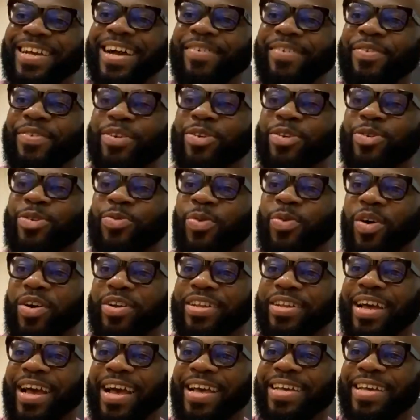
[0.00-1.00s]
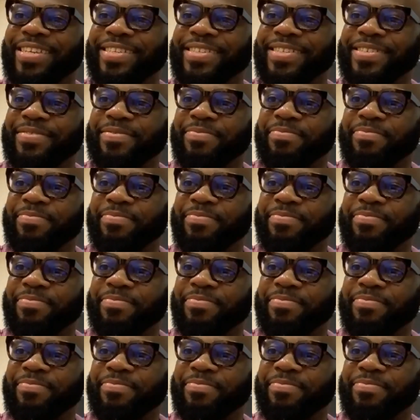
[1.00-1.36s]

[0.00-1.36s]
Have a good one, guys.